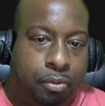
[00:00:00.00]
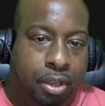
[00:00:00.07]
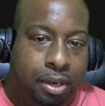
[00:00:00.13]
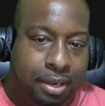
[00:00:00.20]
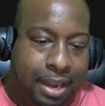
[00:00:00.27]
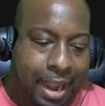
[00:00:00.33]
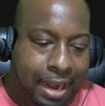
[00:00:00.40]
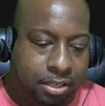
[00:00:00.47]

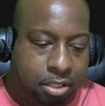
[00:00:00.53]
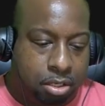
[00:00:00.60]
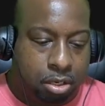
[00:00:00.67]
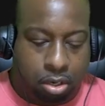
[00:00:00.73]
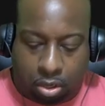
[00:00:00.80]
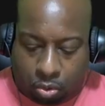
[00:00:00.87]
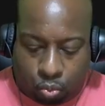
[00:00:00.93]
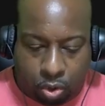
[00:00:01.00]
Next,
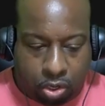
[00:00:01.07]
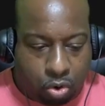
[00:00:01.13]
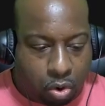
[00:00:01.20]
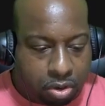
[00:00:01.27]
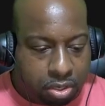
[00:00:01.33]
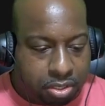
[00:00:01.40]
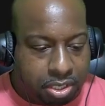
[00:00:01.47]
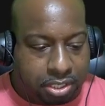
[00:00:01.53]
we're
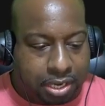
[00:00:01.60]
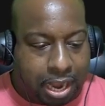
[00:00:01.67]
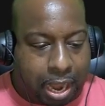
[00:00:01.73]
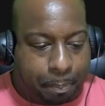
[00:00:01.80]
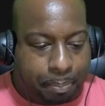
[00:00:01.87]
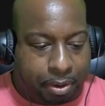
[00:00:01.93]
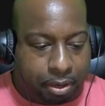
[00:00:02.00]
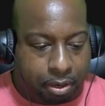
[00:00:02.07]
going to just
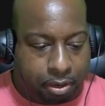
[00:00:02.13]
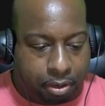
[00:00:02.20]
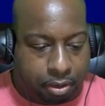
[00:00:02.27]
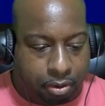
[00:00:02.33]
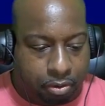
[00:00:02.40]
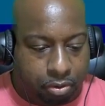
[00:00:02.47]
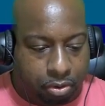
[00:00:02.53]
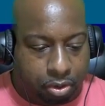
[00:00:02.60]
copy
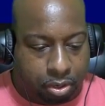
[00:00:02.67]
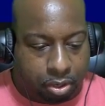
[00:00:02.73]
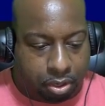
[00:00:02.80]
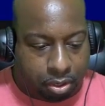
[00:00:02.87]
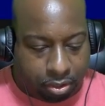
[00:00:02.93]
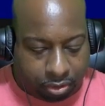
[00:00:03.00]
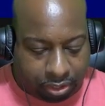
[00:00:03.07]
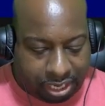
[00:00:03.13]

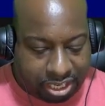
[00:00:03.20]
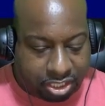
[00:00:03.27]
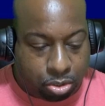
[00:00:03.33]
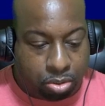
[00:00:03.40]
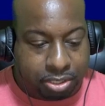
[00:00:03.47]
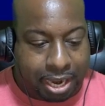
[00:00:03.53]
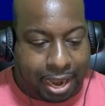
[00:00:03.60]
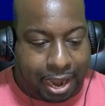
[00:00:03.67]
these two
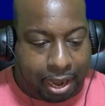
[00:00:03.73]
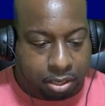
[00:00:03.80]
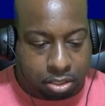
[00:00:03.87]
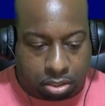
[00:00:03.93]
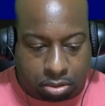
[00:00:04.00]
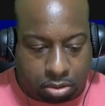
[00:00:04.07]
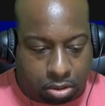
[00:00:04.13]
tags